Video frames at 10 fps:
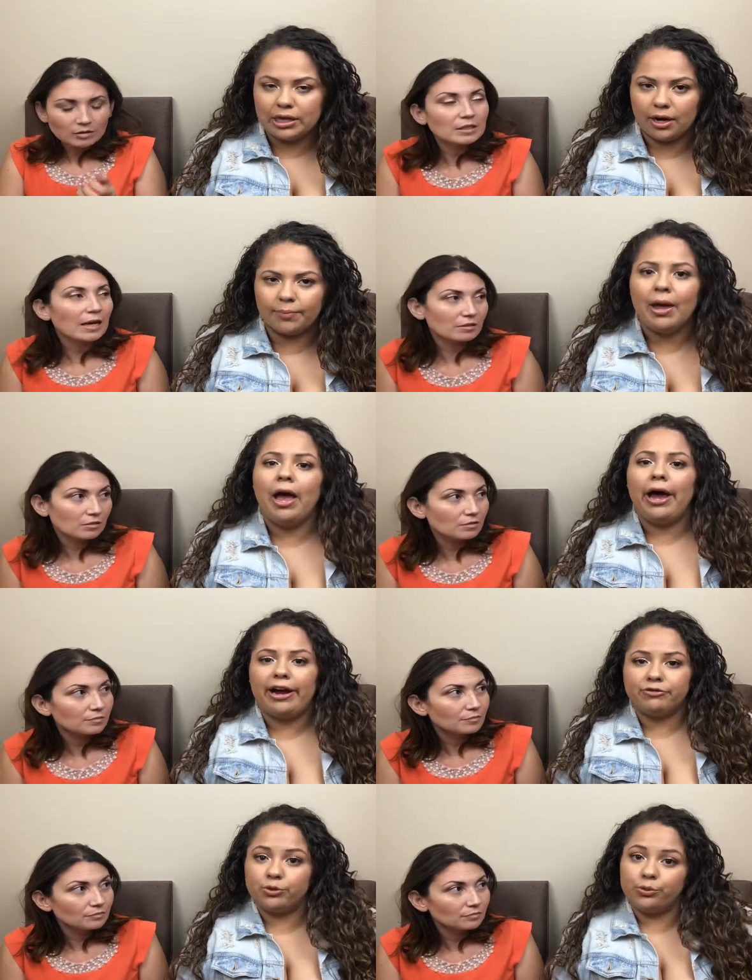Speaker 1: time. Yes.
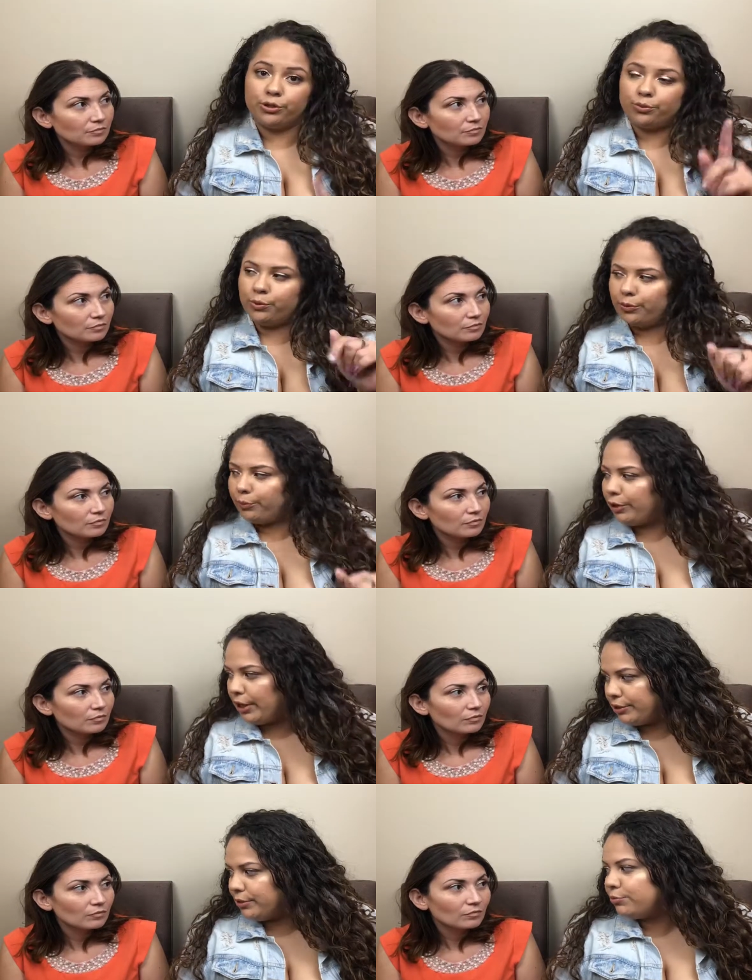Afterwards we went we
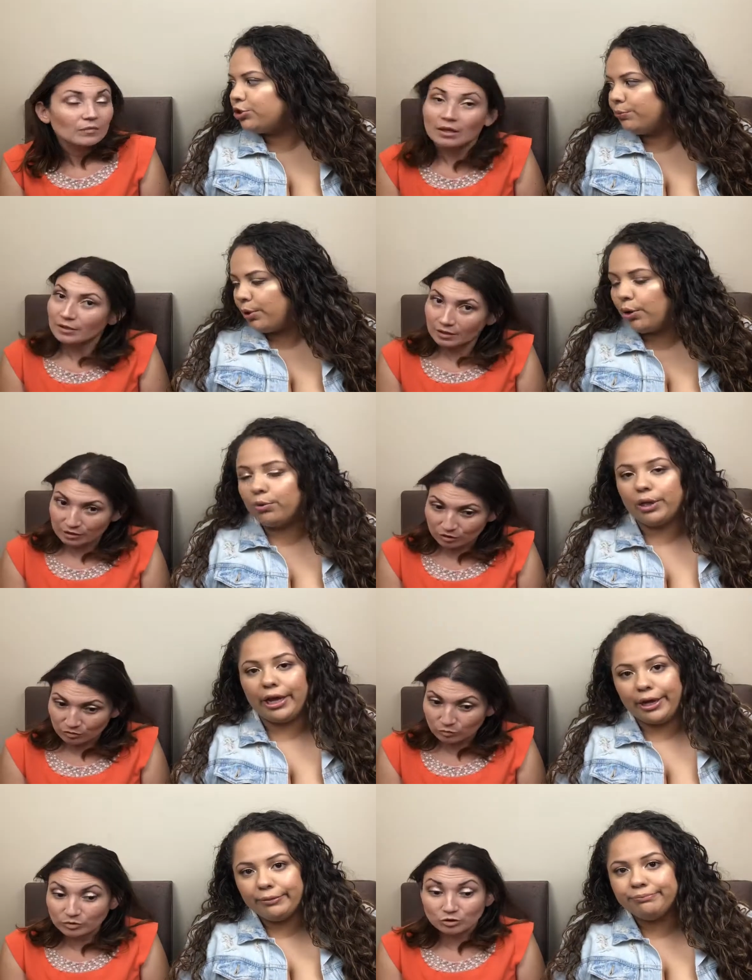got some Chipotle.
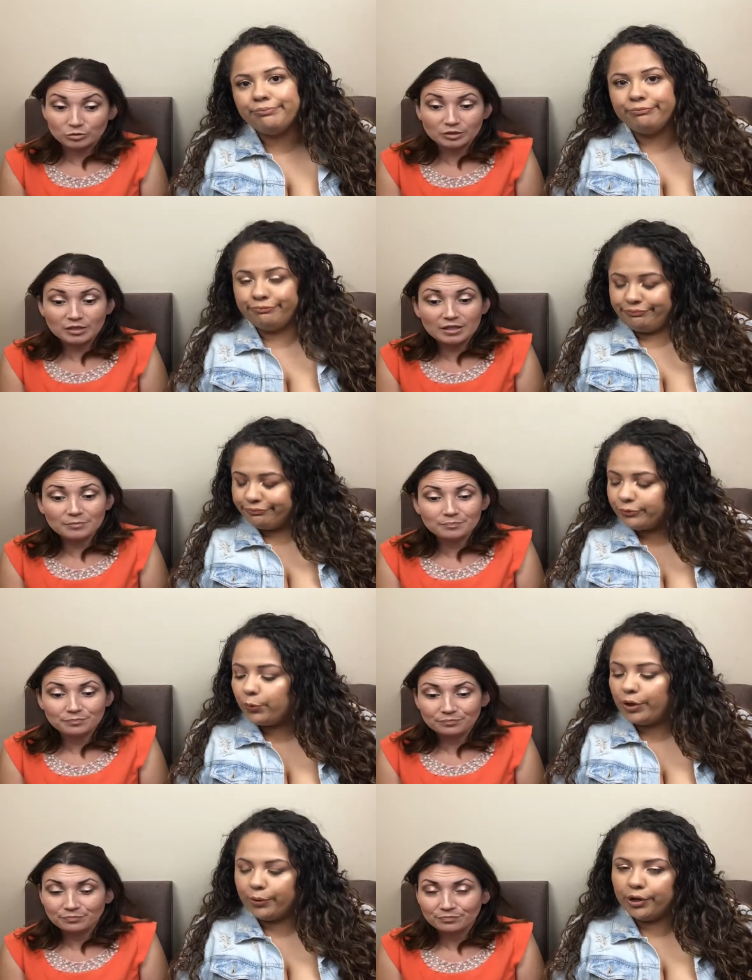Yes, we sure
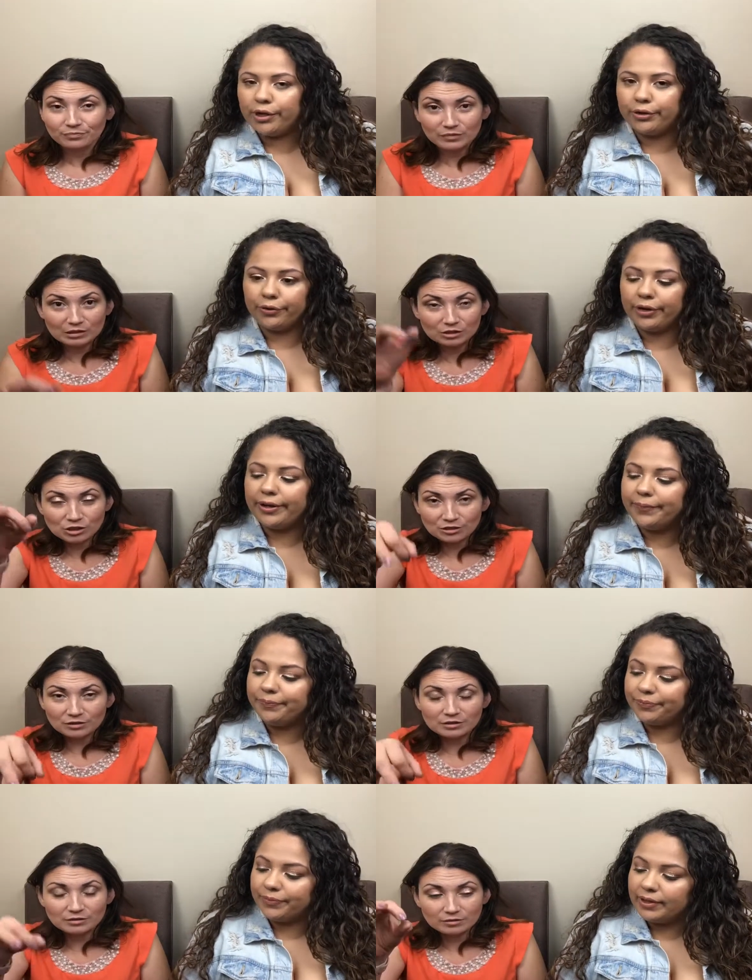did. We were hungry. With
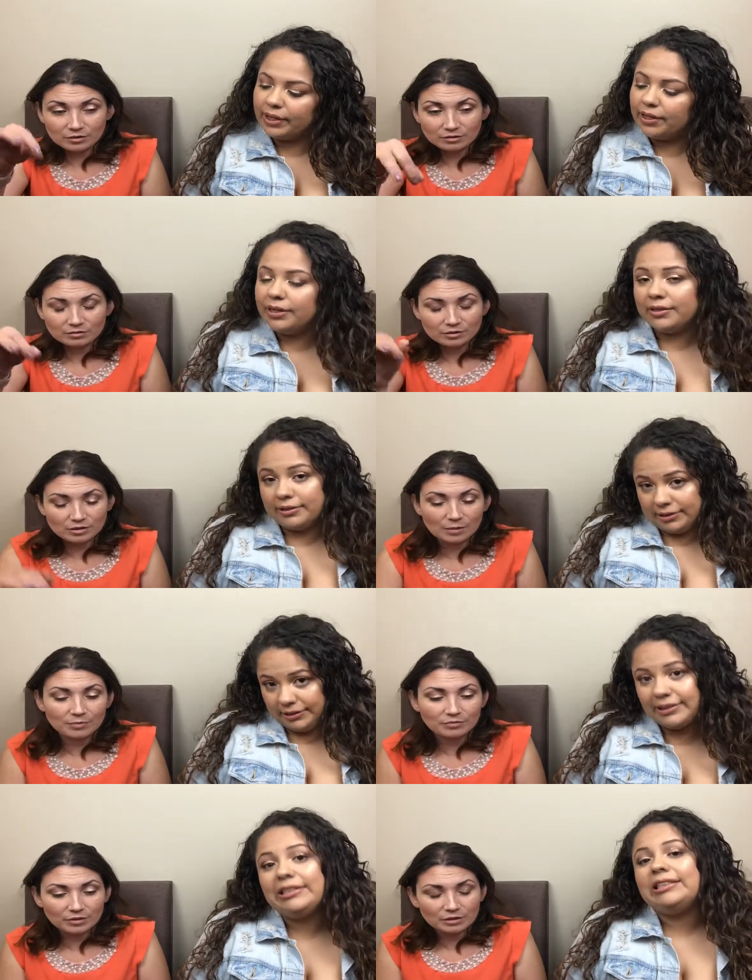cherry on the top
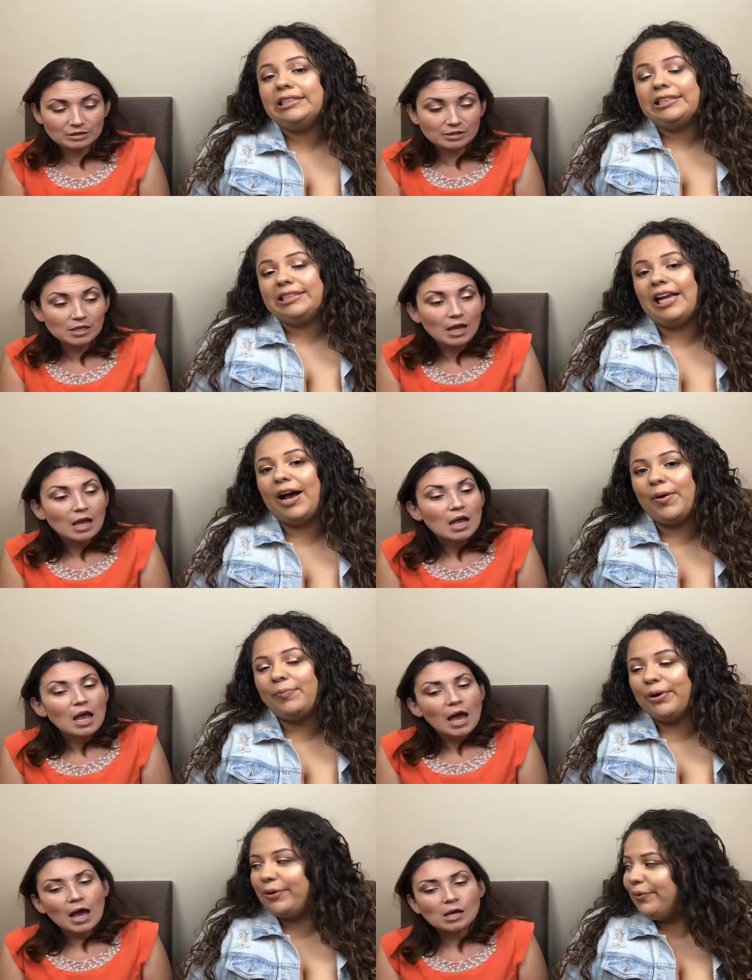
Speaker 2: of our list. Yeah,
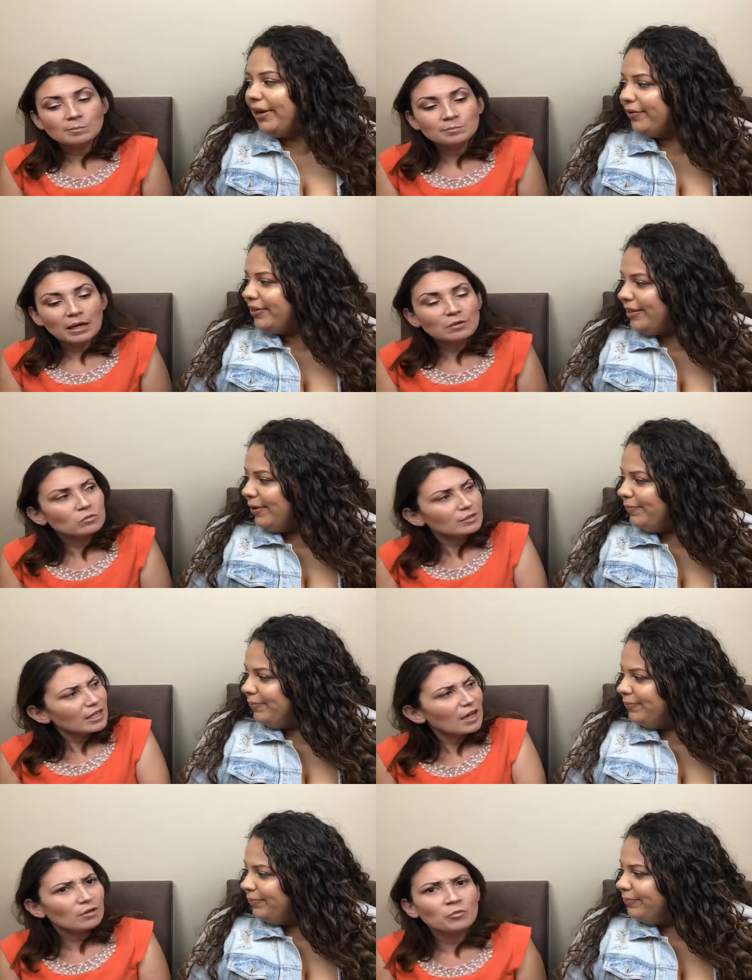but um and
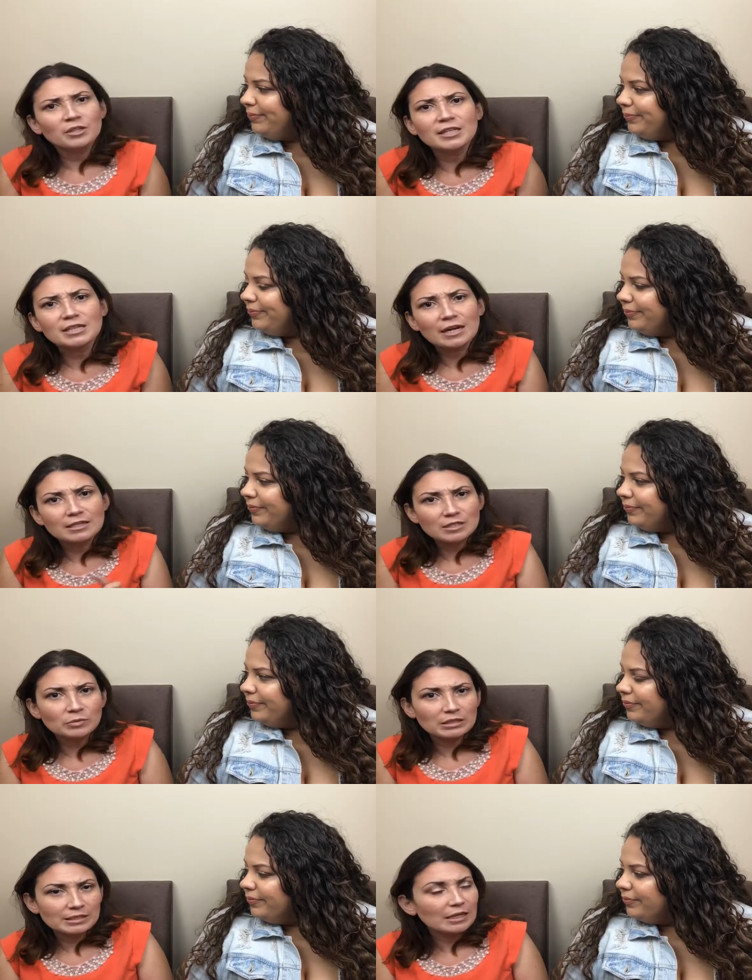yeah, and one thing that I did
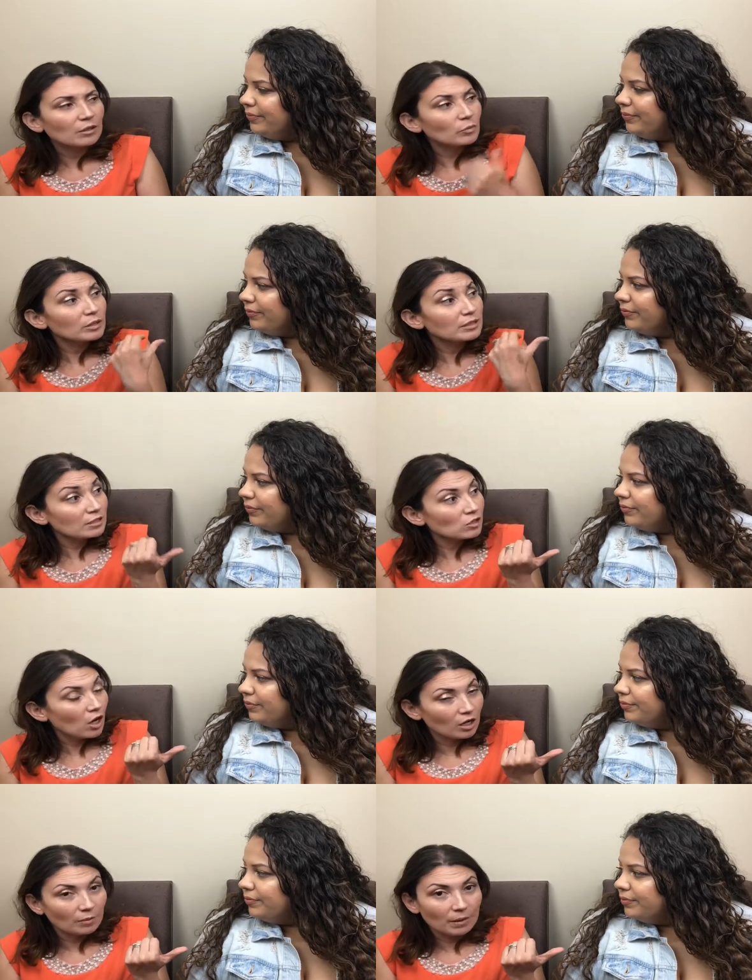want to say and that we did
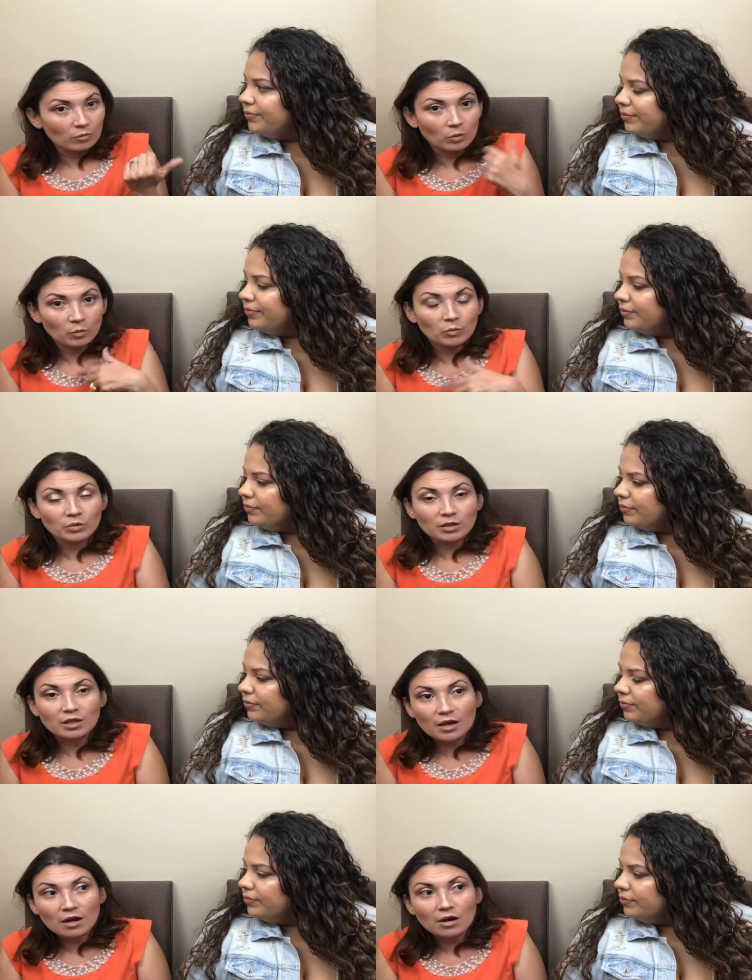talk about when we were
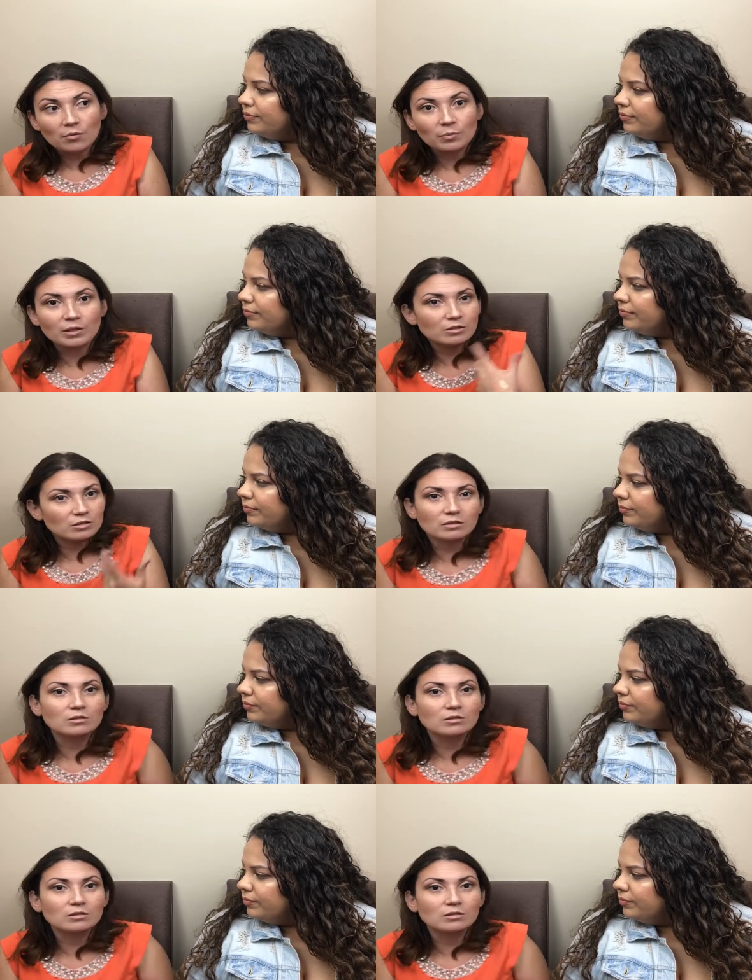there, because